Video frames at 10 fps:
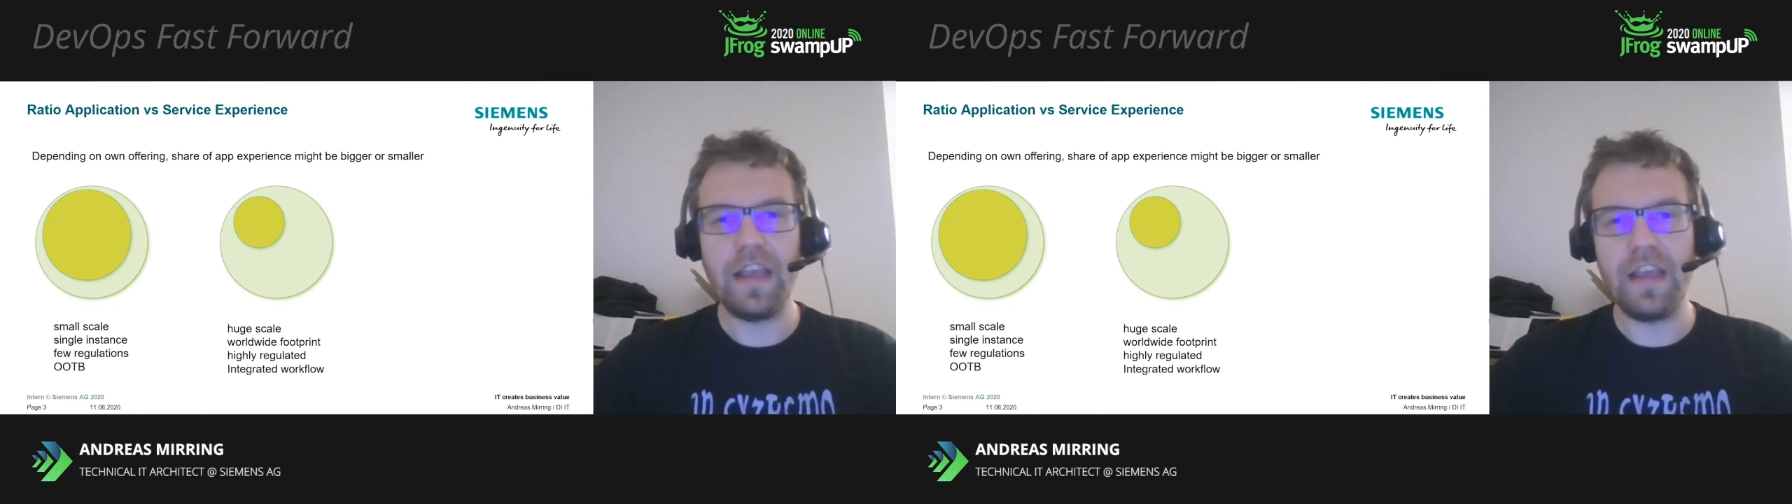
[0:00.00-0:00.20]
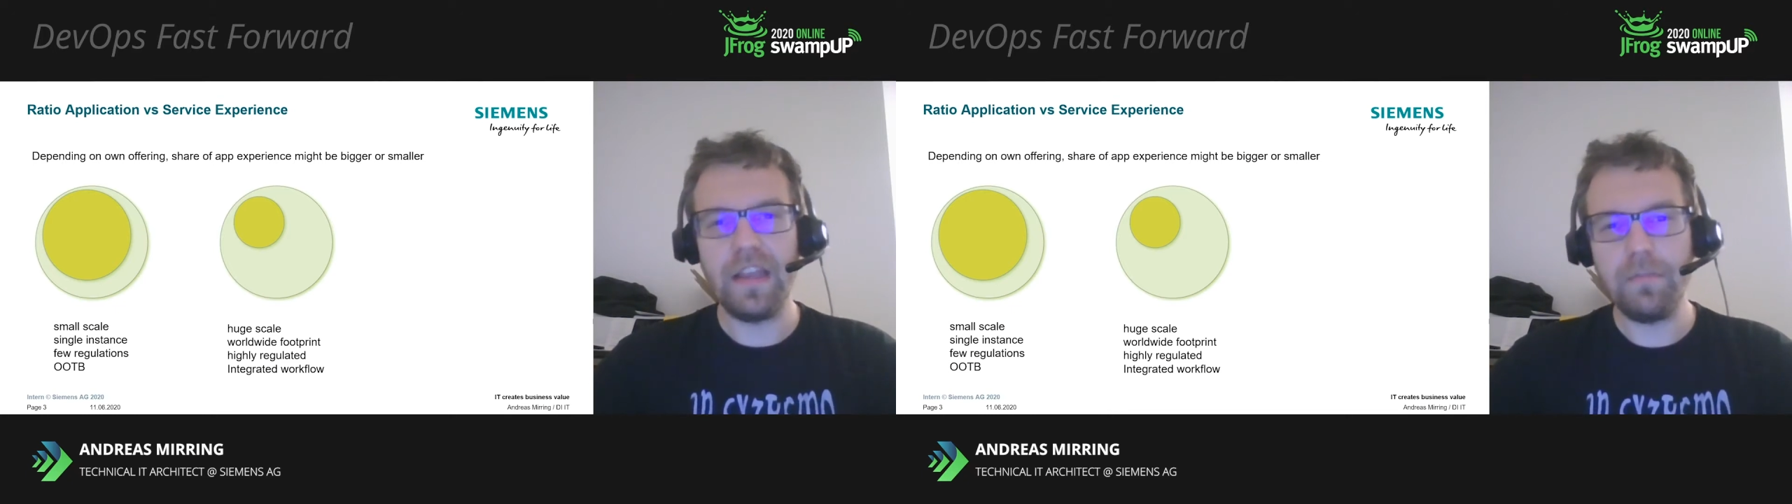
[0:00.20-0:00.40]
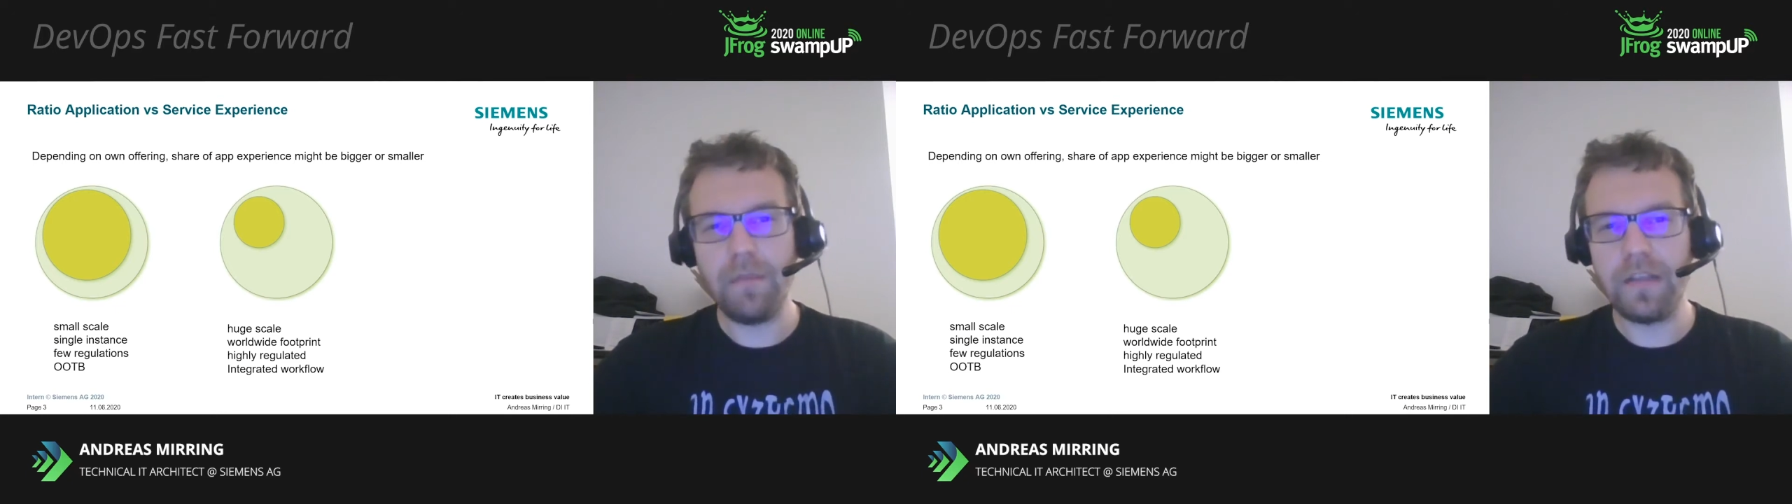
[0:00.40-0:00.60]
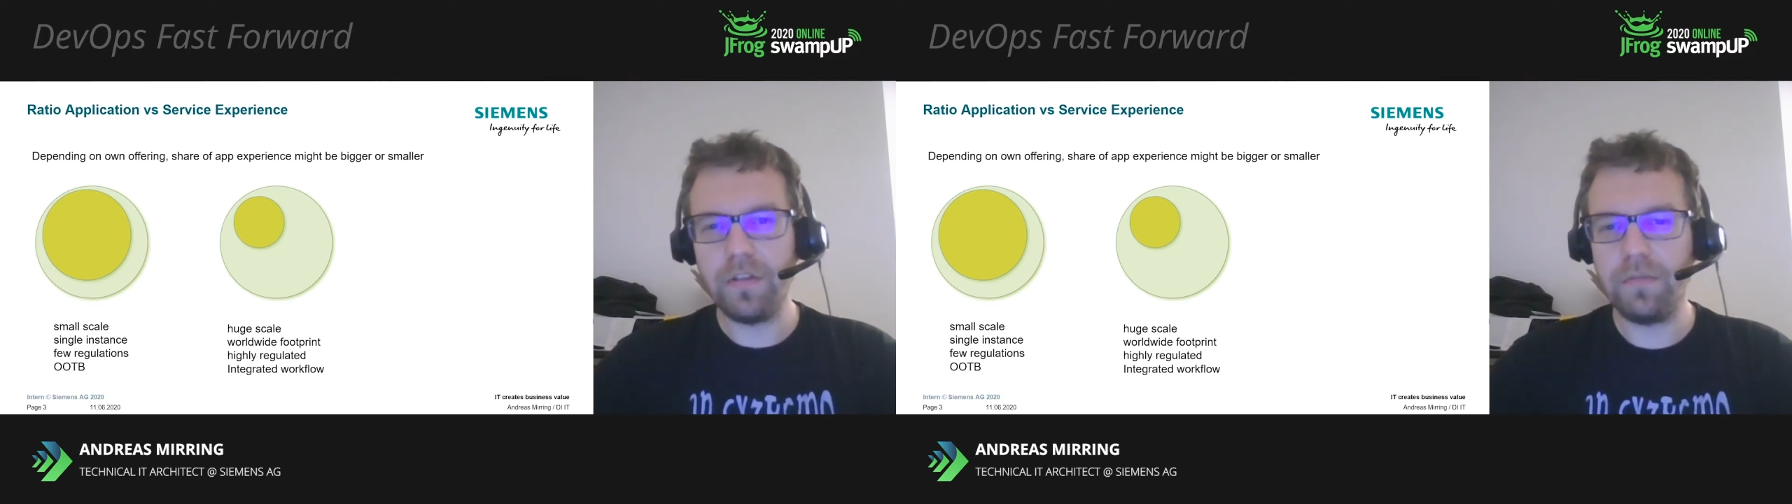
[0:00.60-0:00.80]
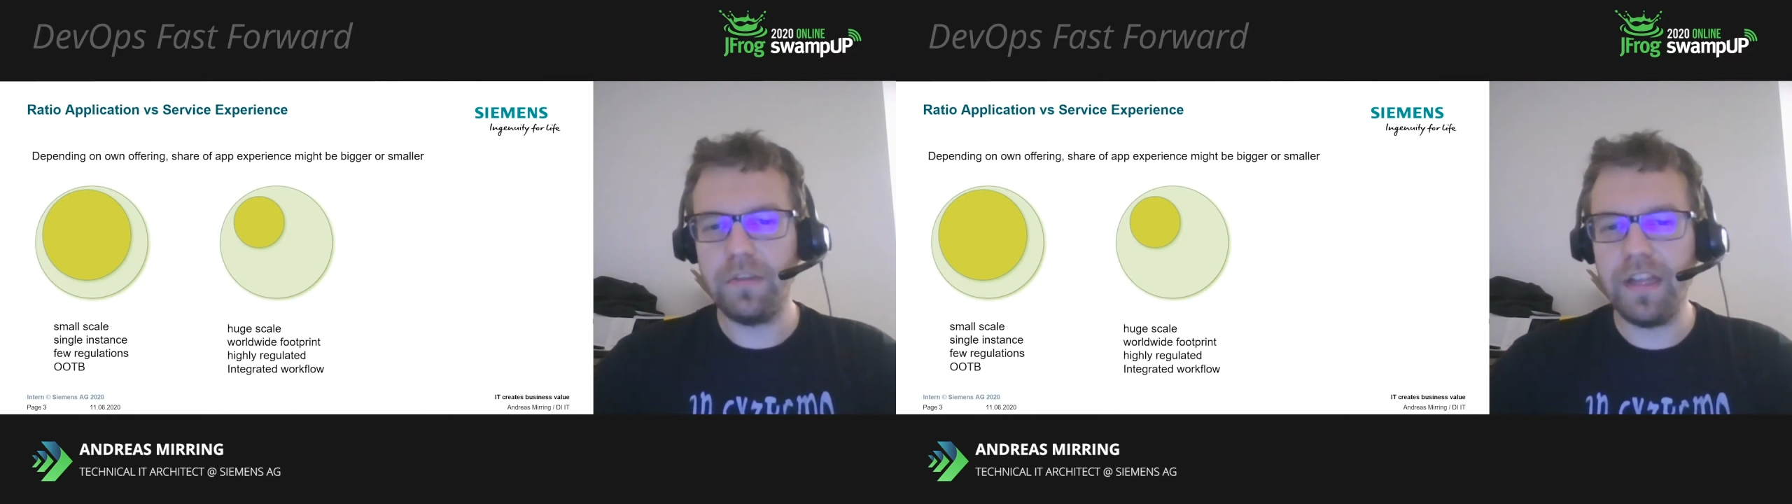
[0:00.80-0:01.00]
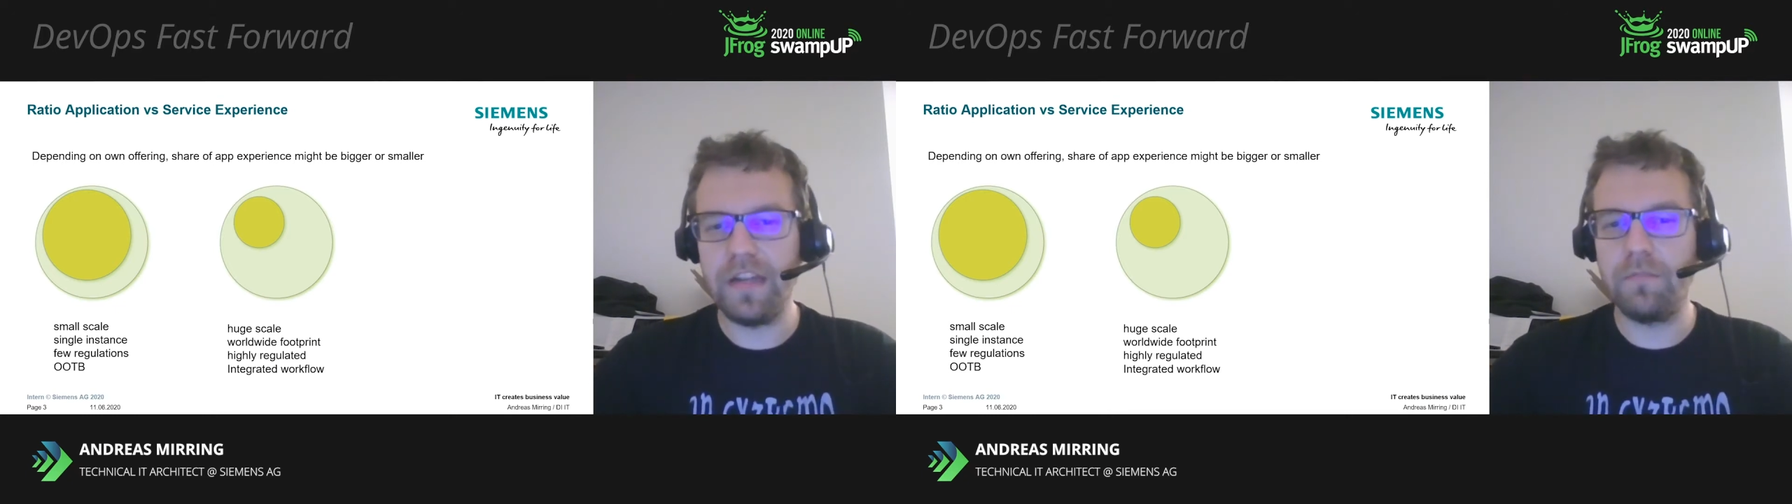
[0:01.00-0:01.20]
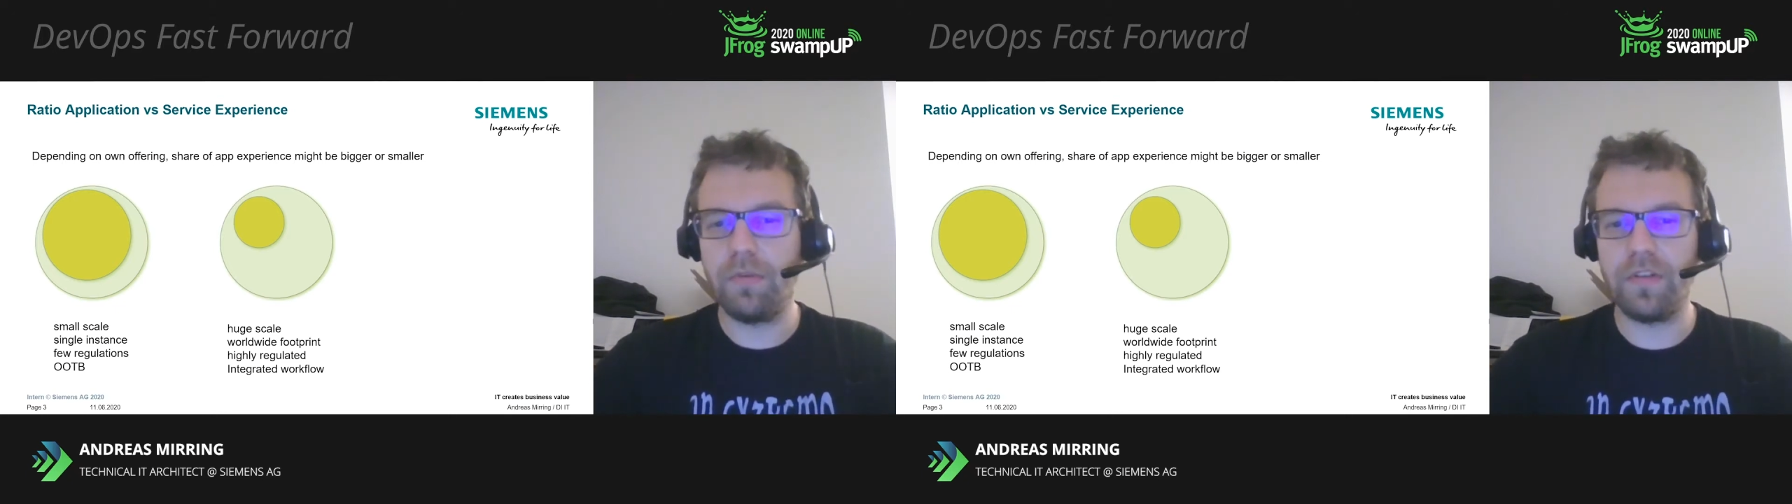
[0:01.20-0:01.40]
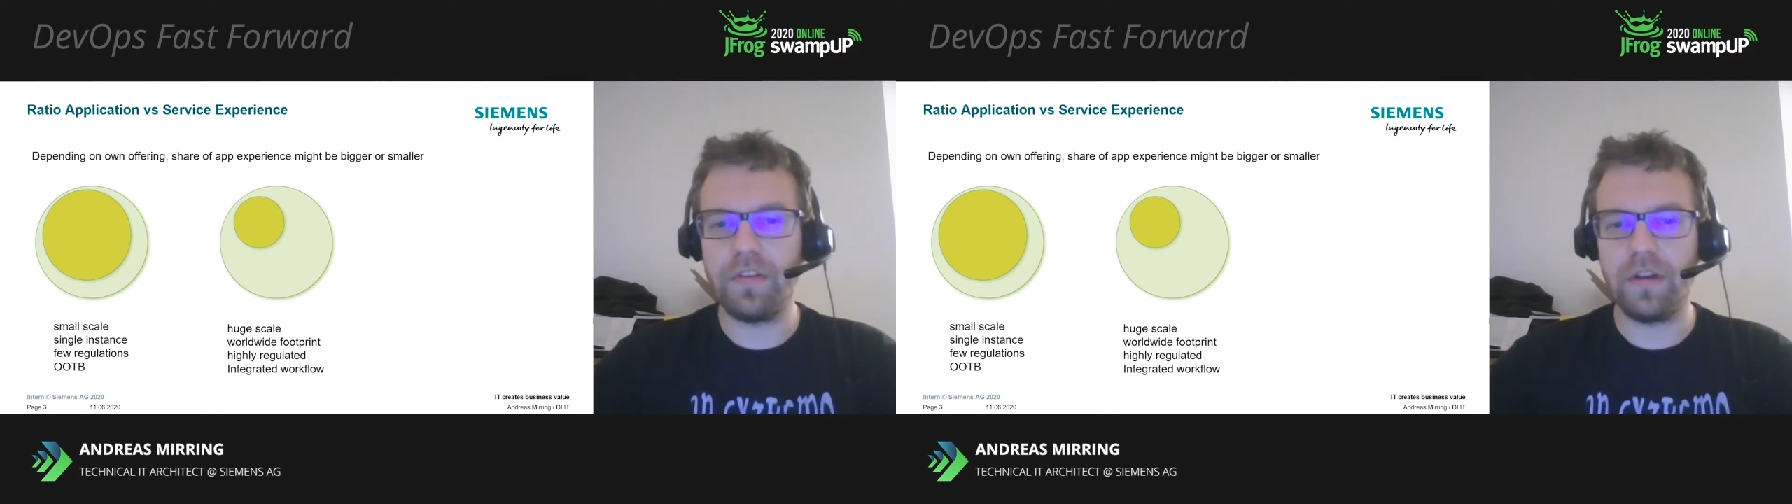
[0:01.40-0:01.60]
it might not be that
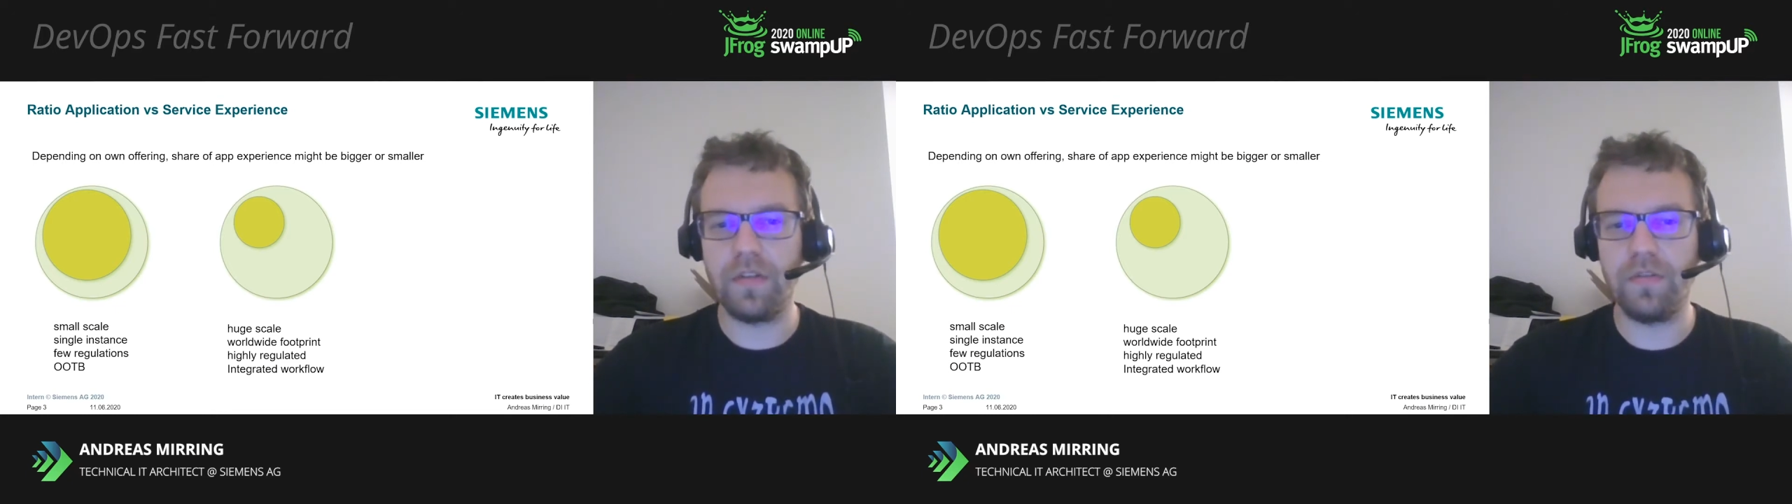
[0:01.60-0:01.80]
important how